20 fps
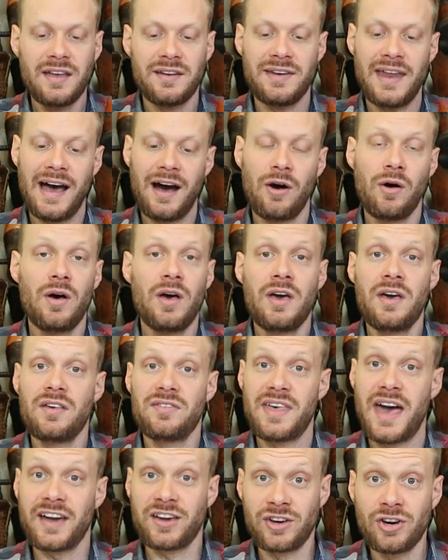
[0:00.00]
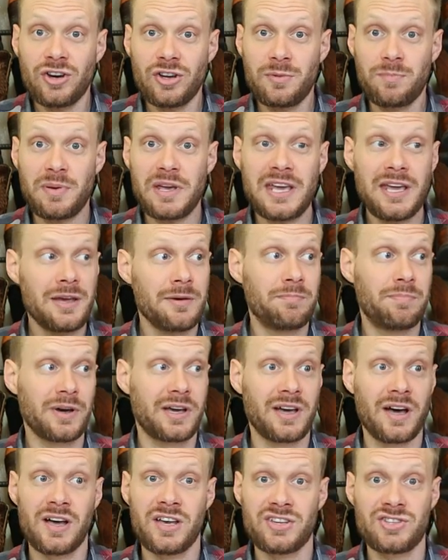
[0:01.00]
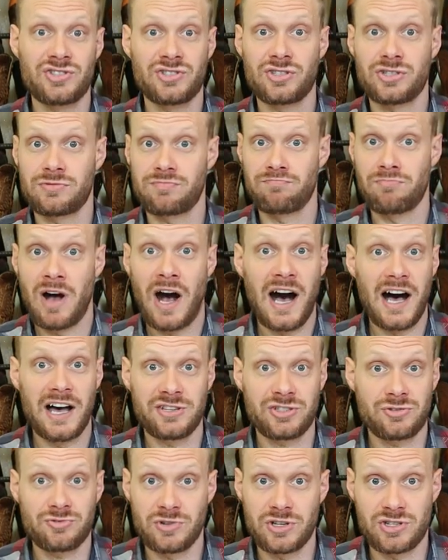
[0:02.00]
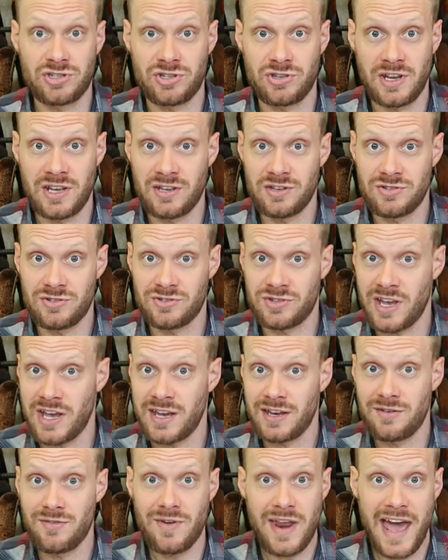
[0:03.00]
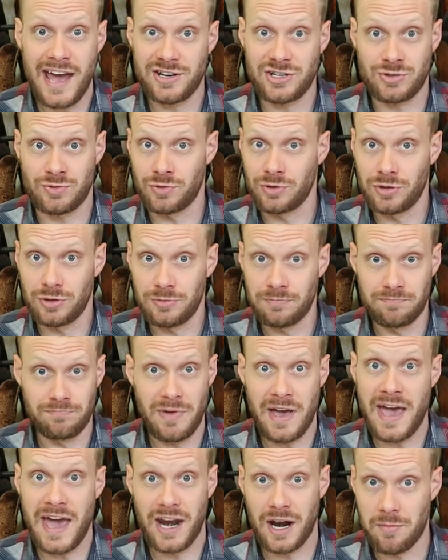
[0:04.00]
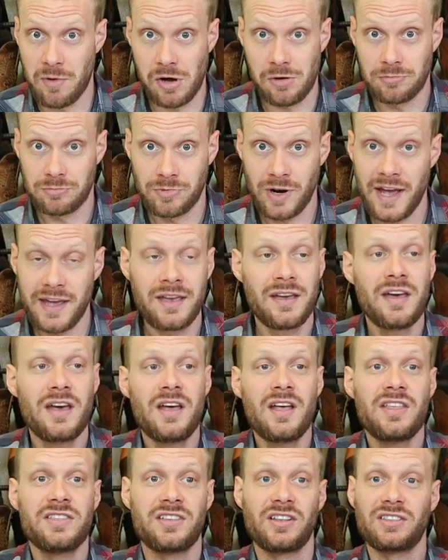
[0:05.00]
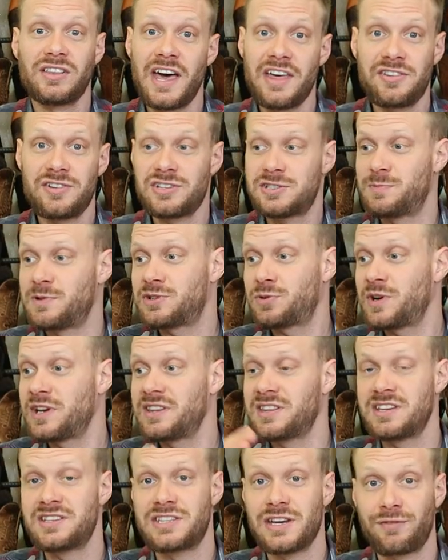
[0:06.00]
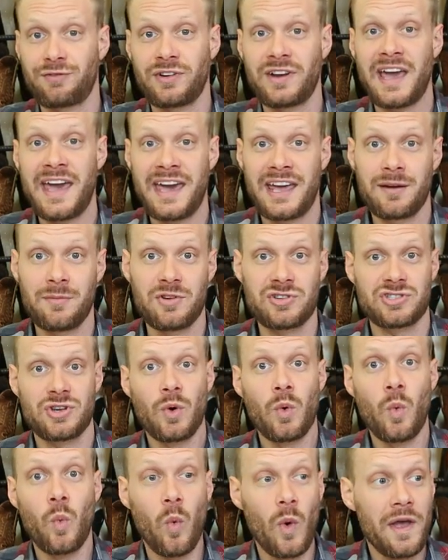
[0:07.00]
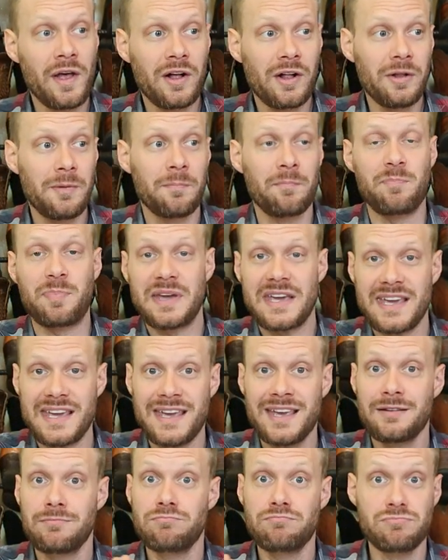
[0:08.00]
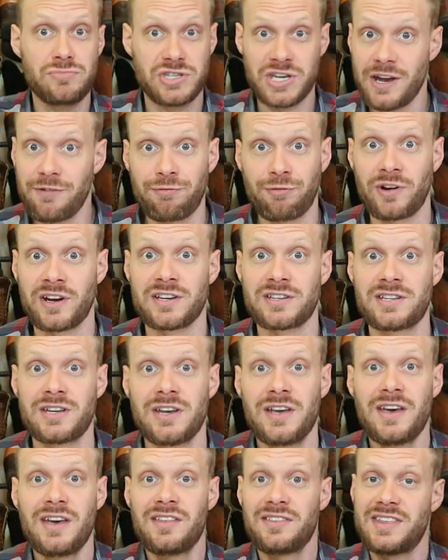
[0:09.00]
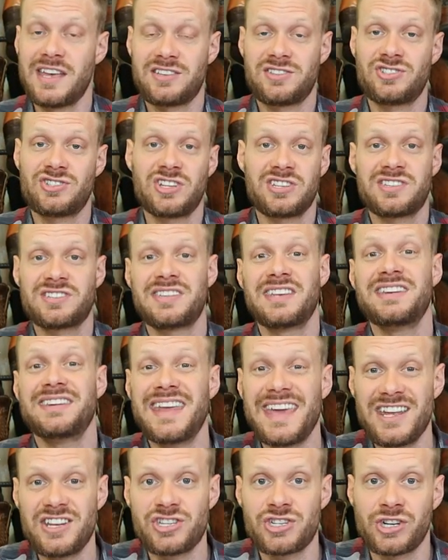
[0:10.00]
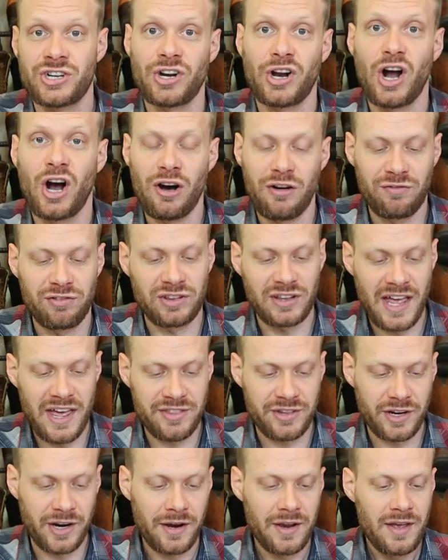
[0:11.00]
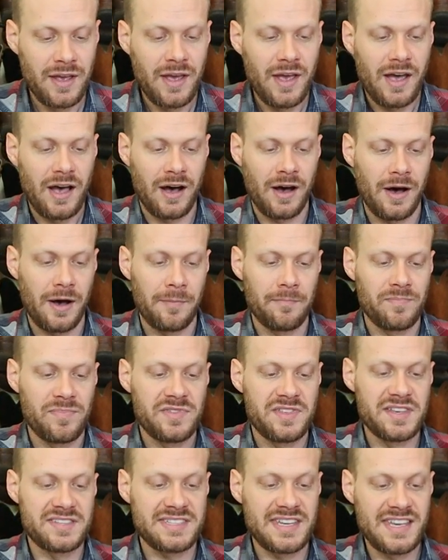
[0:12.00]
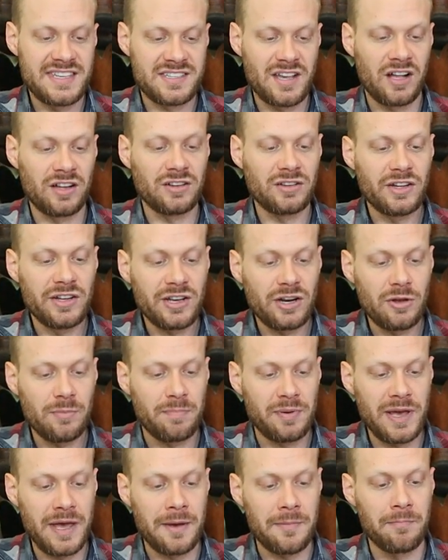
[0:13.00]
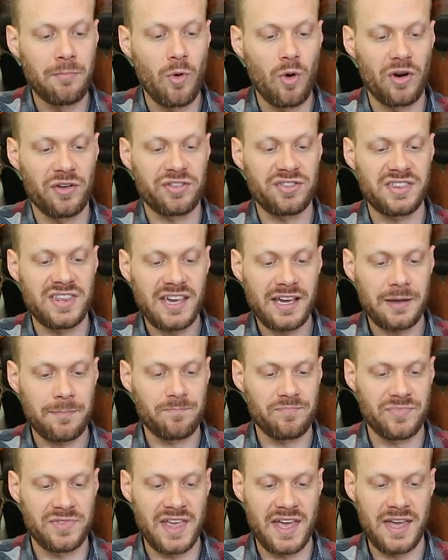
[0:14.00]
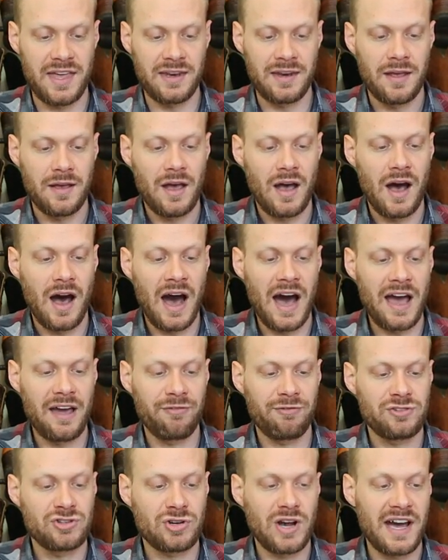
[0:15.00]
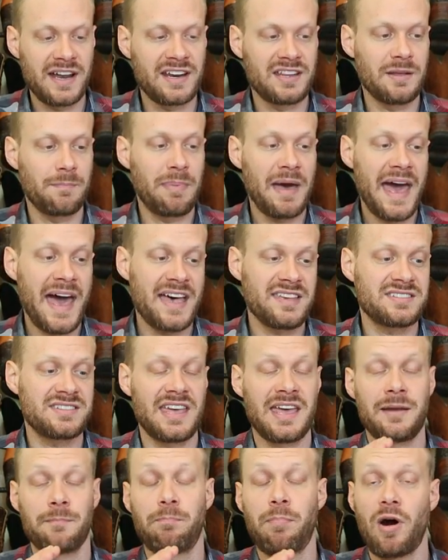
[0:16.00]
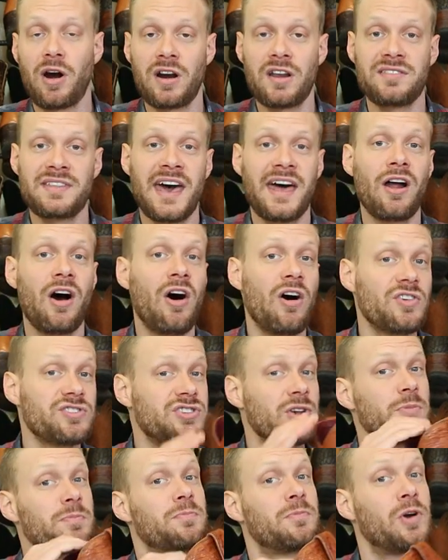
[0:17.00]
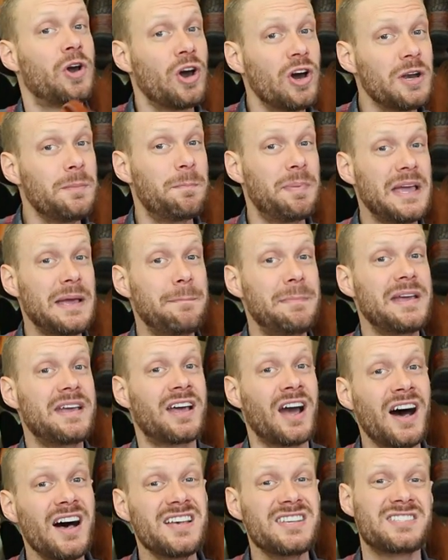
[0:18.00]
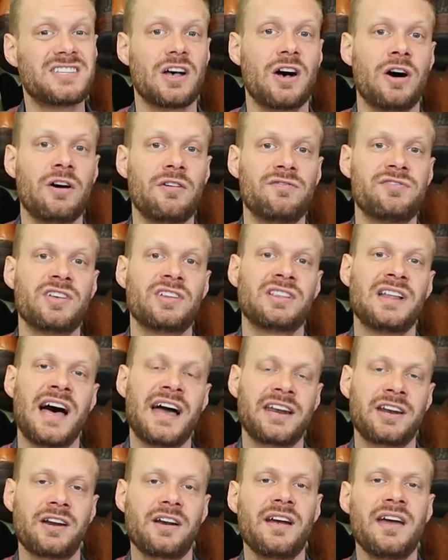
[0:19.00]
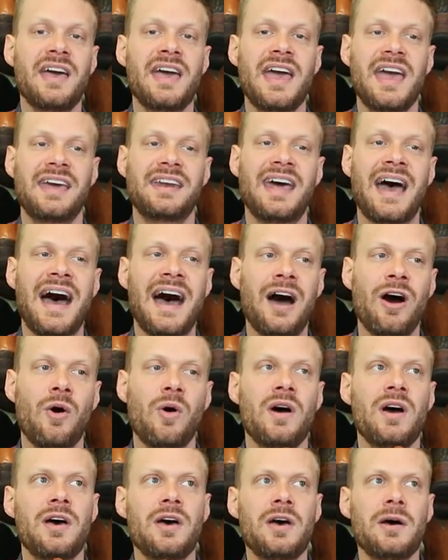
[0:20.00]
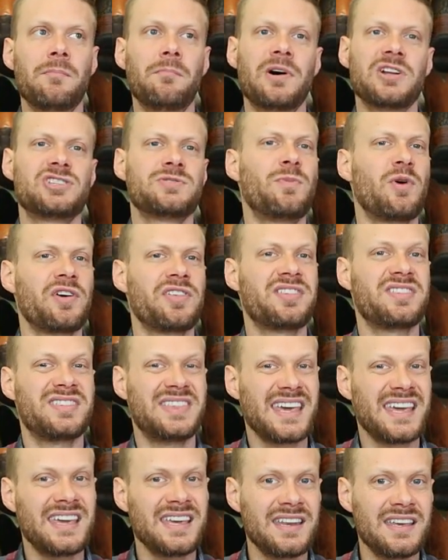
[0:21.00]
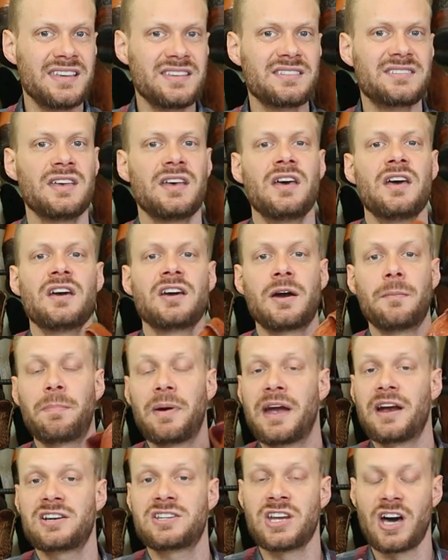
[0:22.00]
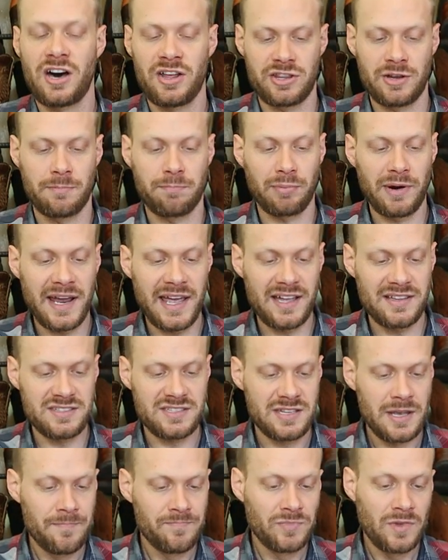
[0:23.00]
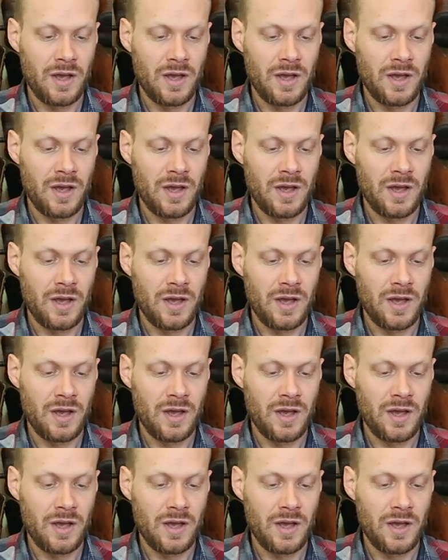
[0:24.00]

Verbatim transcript: Now, that could be because ostrich is a natural animal, right? The leathers between the different animals will be different. That's just the nature of leather. Um, this is a little bit more thick than I've tried in the past, and part of that also could be because of the liner and how much more thick it is compared to other brands.